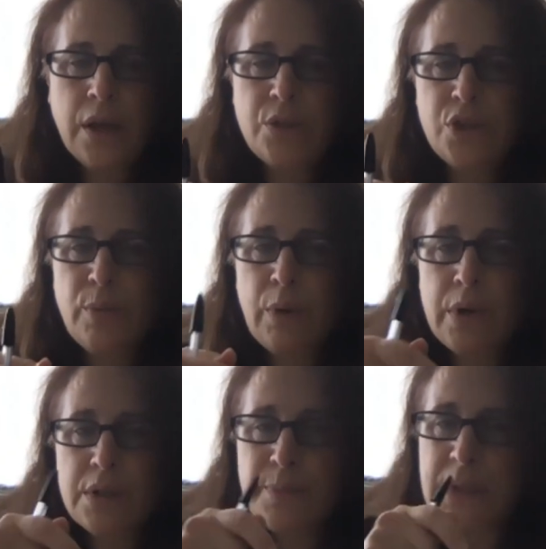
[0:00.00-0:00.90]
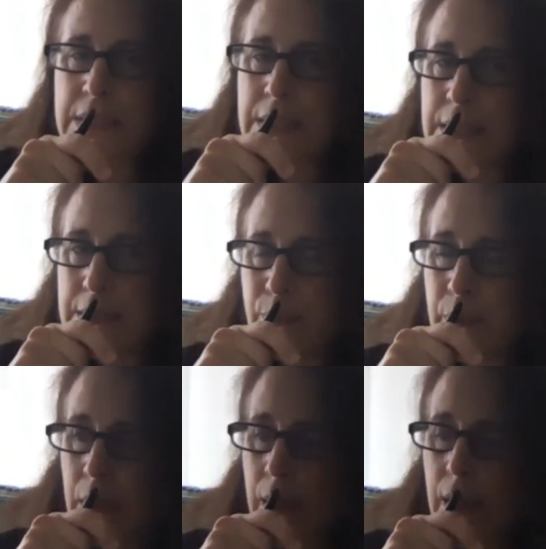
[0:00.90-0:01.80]
and she may want to speak to this,
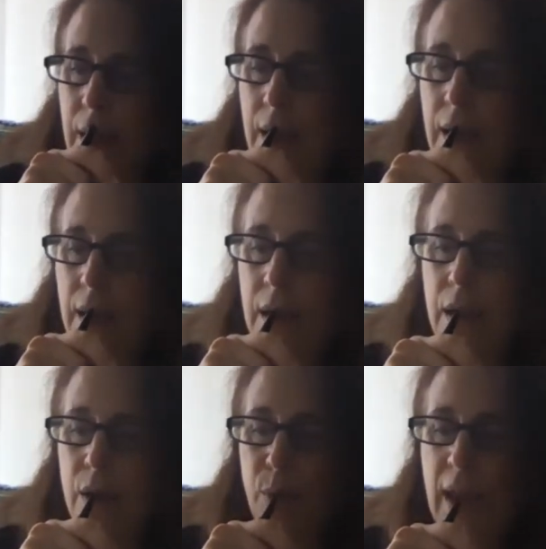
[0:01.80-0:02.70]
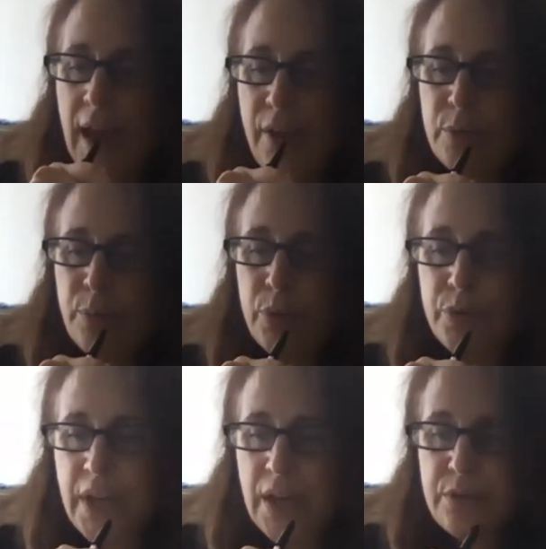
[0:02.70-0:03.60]
but we have to pull
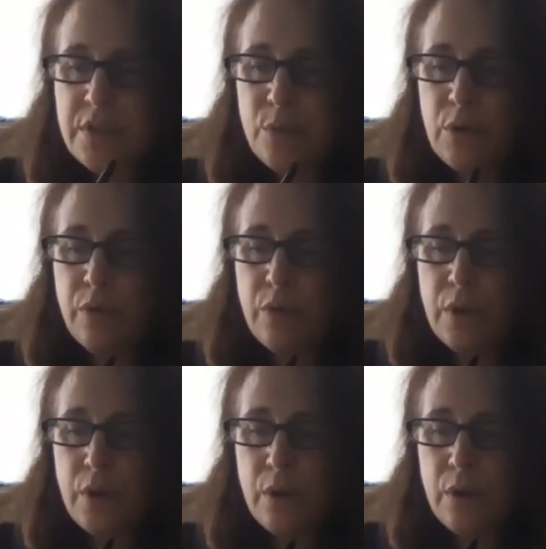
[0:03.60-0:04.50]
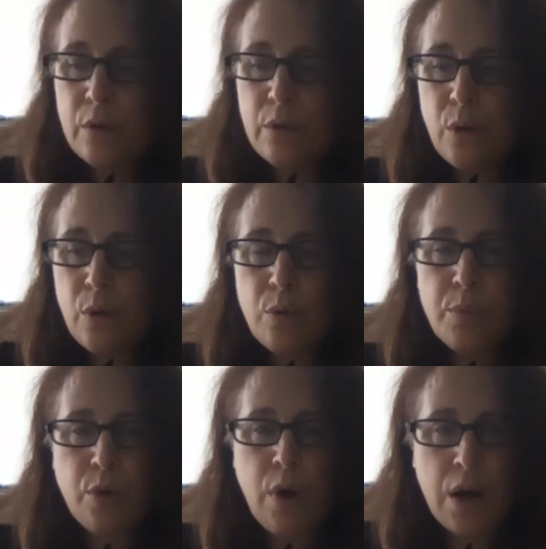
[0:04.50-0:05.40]
down some of the local
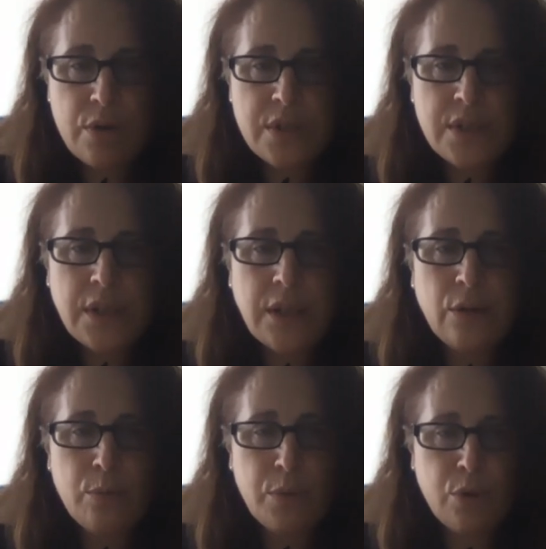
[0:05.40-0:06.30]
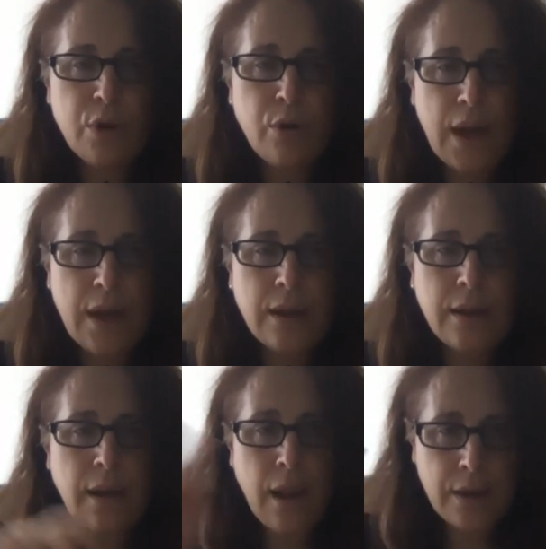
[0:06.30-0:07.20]
bureaucracy or
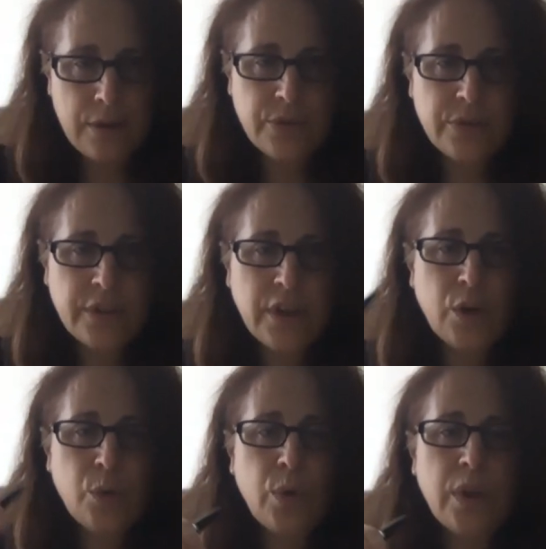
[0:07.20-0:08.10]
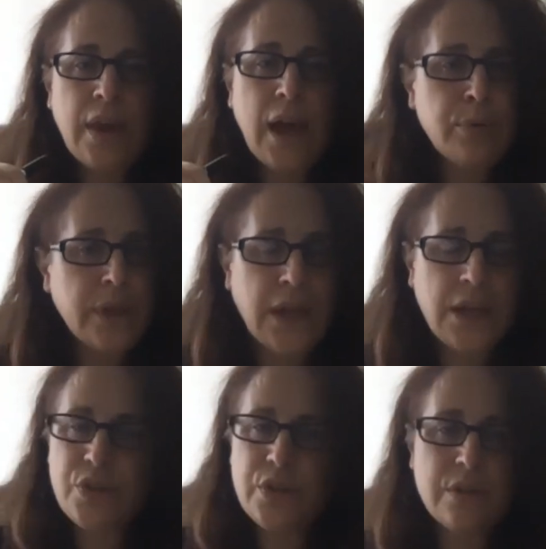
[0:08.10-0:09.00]
bureaucraticness with
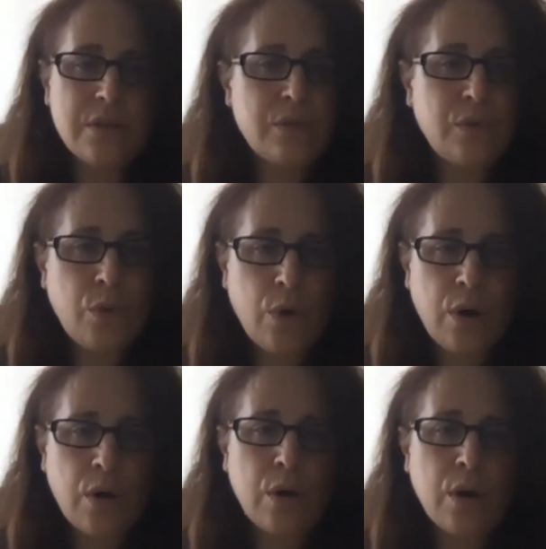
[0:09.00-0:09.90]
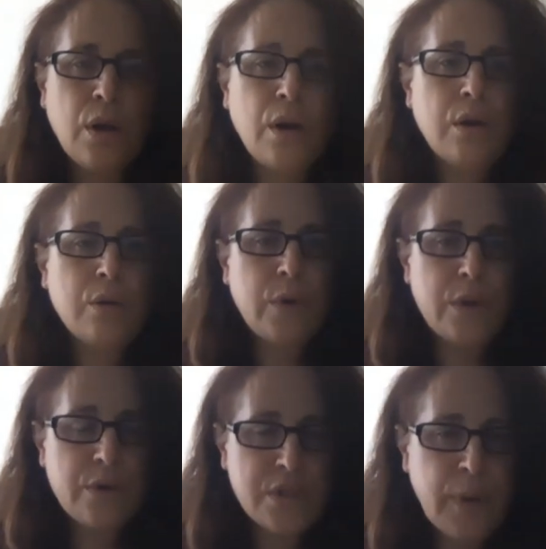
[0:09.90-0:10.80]
applications for
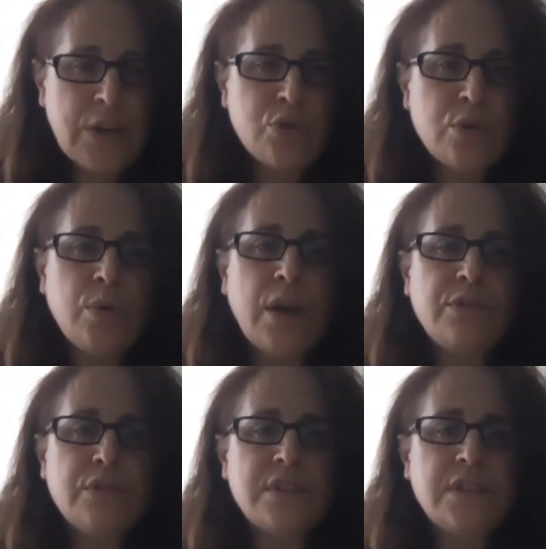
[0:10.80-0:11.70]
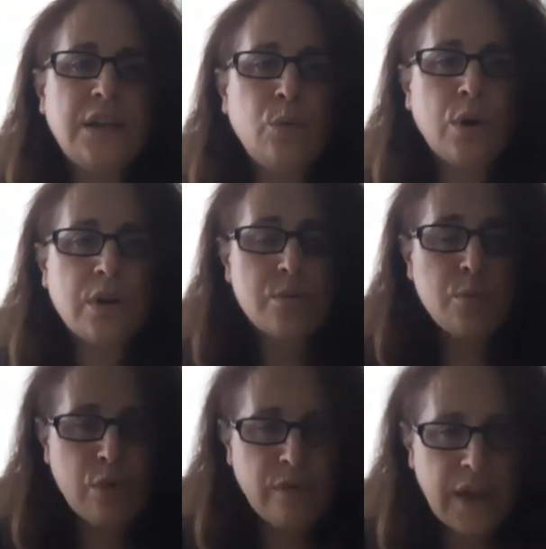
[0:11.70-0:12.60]
whether it's spectrum. We have to see where it's
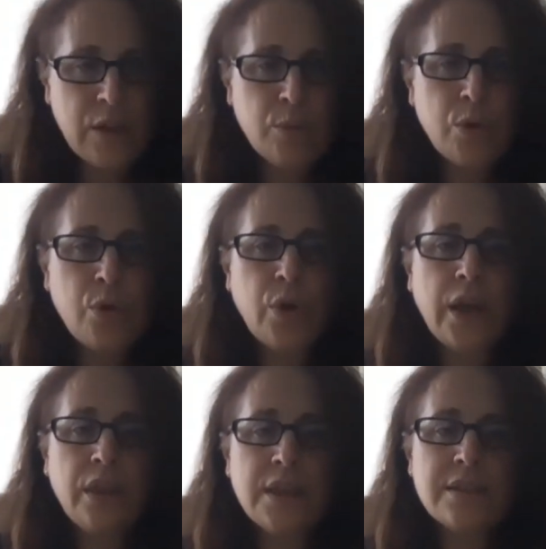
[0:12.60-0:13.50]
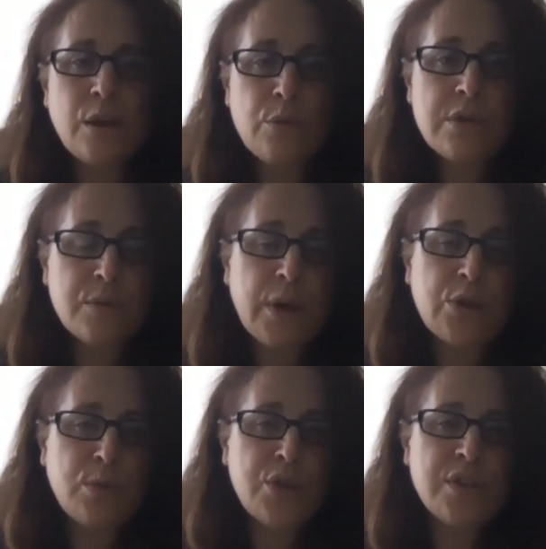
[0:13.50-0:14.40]
more available. I think some of the
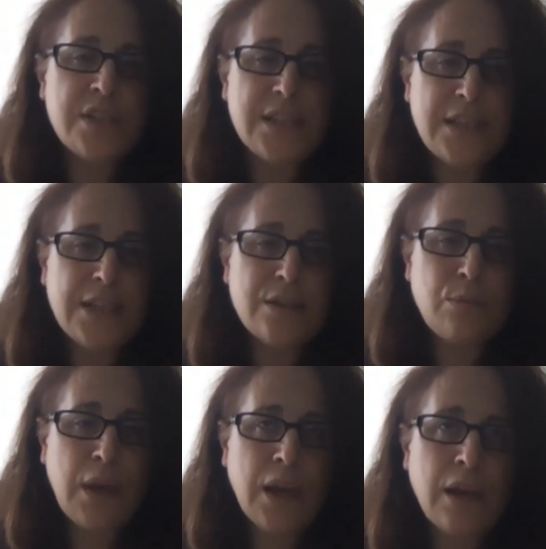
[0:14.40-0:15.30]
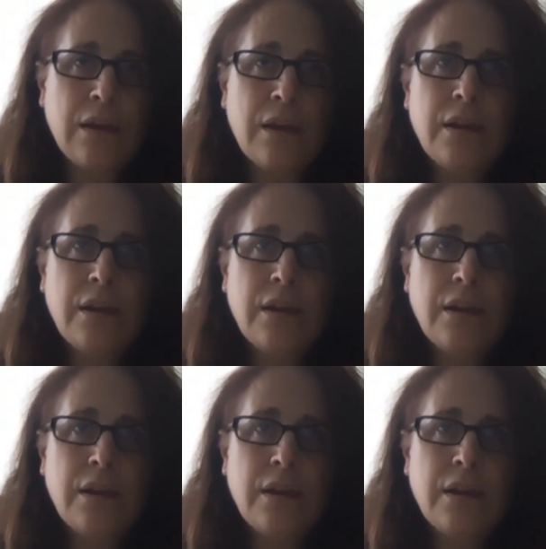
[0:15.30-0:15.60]
spectrum agencies need to make